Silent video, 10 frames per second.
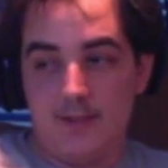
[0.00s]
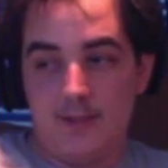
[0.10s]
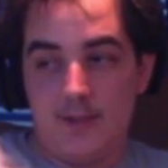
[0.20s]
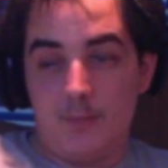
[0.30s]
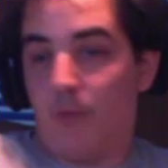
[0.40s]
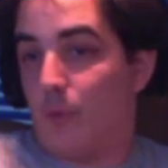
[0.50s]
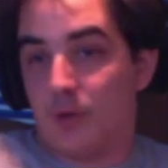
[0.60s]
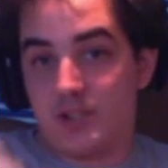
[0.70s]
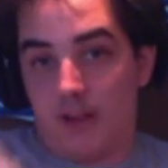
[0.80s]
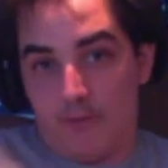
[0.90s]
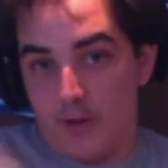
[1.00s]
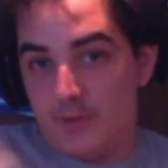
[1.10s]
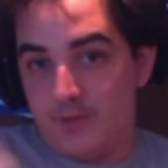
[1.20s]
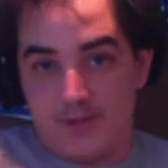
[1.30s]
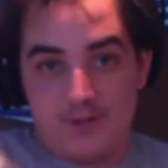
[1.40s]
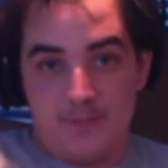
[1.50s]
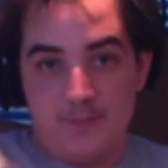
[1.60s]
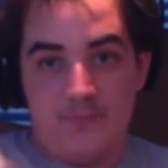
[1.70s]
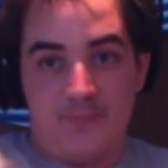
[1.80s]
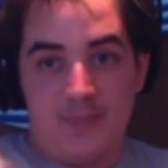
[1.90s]
Before cell phones,
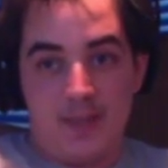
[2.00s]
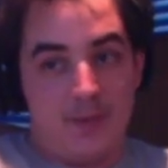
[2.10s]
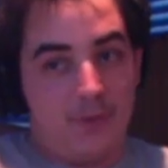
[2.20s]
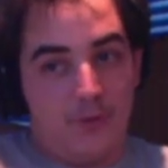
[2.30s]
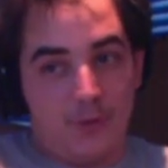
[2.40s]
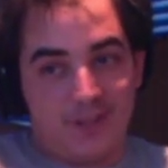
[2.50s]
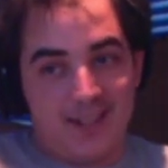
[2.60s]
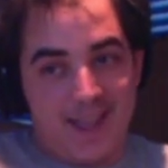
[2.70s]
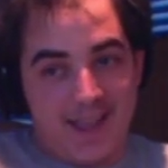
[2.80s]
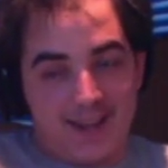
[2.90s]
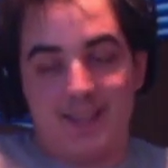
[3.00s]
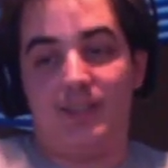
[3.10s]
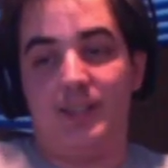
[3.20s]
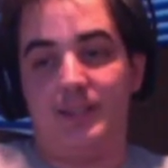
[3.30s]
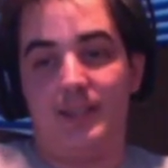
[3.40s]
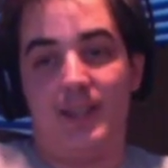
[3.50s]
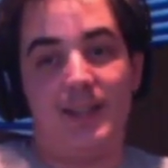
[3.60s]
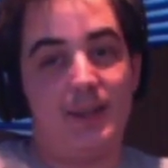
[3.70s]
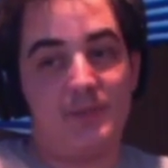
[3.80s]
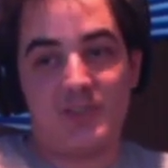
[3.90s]
before anything,
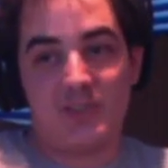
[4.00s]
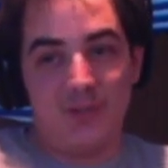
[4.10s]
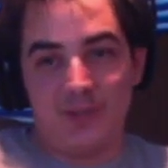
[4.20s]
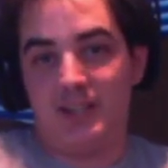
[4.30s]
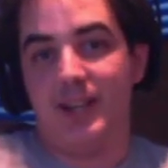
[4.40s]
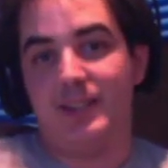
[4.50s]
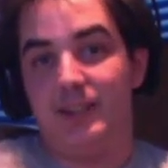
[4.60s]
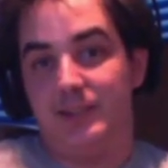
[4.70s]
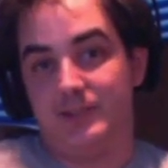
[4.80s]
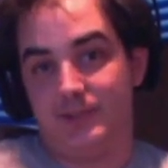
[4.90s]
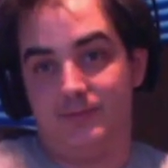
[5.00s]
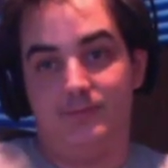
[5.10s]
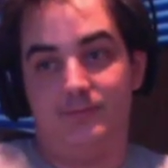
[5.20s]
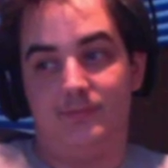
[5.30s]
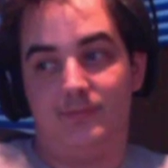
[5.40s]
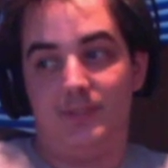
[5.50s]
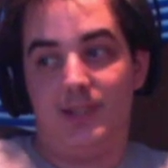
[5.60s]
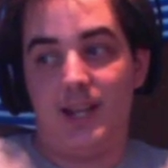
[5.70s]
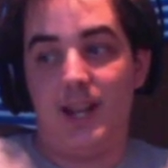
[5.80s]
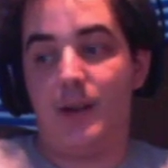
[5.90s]
and it was still the 90s.
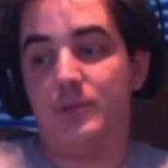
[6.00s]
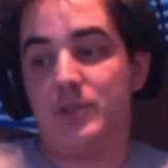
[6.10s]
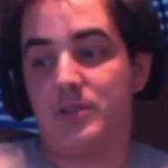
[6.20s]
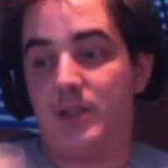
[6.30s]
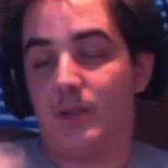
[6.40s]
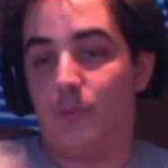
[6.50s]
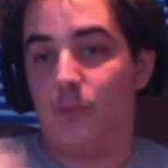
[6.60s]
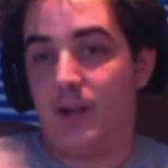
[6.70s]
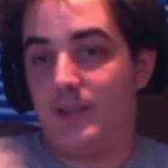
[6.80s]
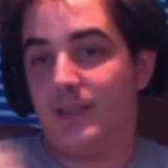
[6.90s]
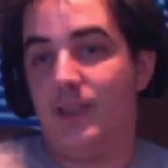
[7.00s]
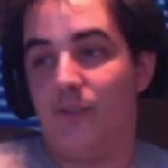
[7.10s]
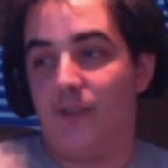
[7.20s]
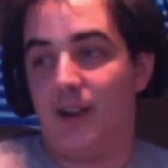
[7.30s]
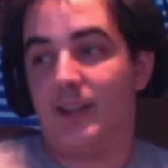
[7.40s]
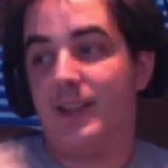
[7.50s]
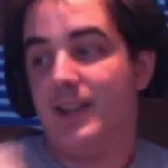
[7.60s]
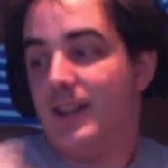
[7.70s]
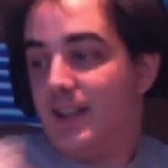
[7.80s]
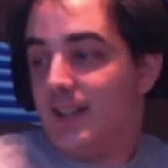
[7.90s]
And I was just like, what the fuck?
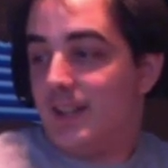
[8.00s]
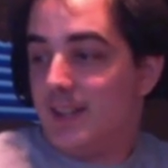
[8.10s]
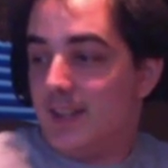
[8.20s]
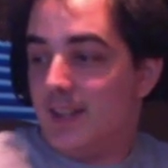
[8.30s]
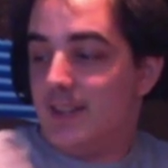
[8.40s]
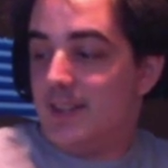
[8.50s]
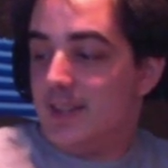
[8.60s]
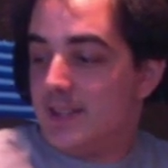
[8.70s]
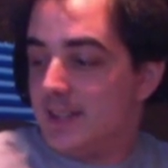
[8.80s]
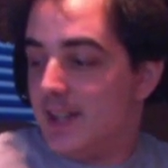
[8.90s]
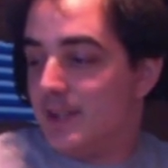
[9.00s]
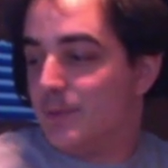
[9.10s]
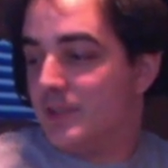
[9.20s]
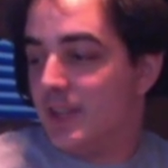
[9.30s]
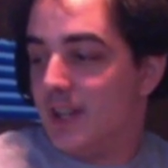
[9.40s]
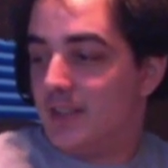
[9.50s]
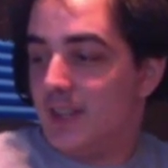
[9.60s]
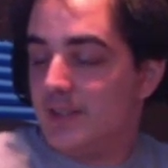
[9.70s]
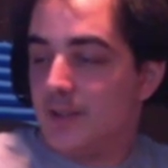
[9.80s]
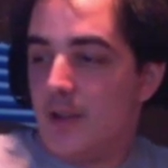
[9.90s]
These kids were saying
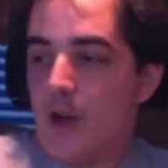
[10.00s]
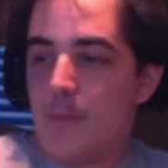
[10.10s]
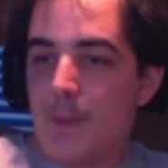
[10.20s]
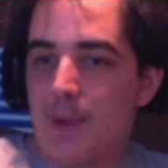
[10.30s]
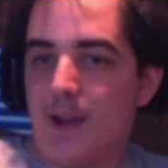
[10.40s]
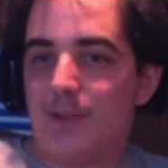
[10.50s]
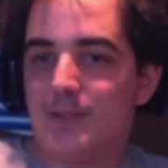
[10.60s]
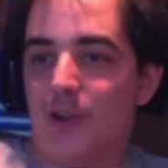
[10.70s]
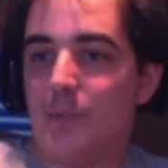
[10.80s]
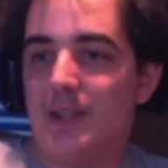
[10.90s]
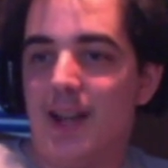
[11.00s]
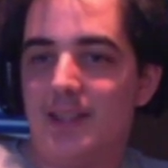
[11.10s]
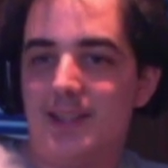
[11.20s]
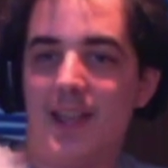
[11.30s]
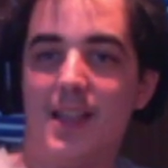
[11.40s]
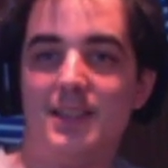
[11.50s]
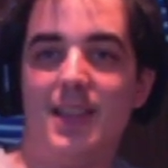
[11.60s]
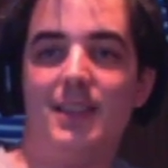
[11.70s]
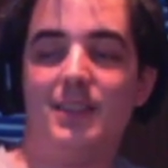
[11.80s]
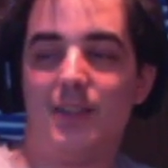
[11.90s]
things that, my parents told me not to say
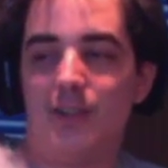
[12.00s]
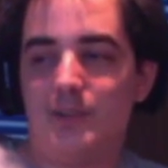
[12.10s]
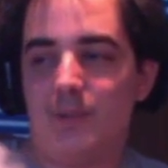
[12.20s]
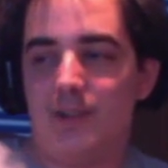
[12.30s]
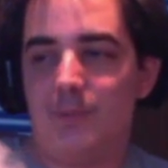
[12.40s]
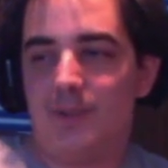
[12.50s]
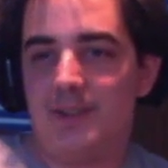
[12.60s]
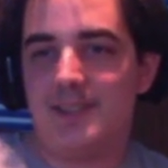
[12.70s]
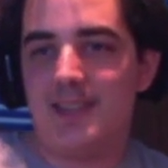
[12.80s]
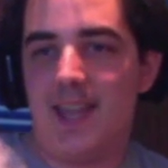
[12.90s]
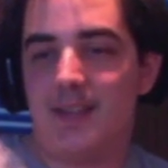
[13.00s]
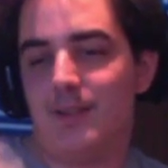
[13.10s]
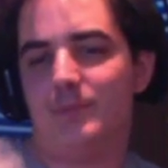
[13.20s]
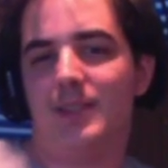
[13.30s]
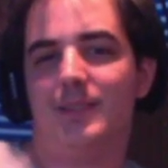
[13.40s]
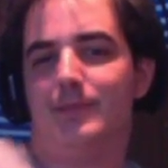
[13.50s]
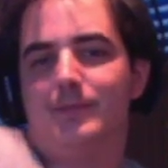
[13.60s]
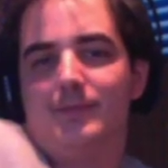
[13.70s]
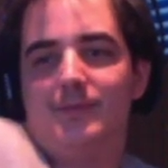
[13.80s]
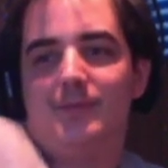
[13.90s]
this curse word and we're going to say it. And I'm like,
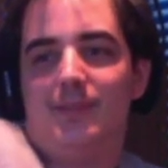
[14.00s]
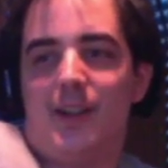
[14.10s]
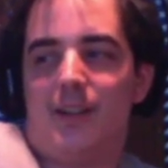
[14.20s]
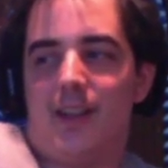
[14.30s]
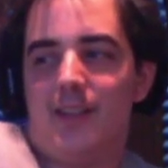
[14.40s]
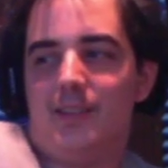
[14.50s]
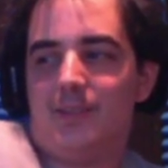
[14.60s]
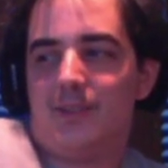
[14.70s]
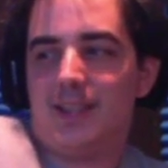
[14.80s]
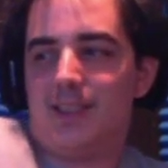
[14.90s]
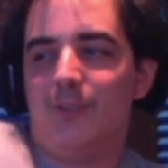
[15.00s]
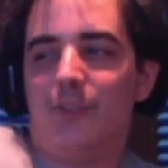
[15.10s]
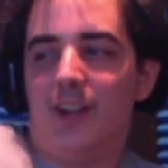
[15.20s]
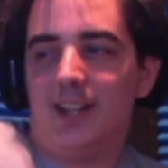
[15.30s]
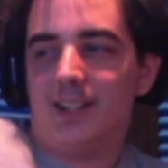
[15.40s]
alright, what the fuck?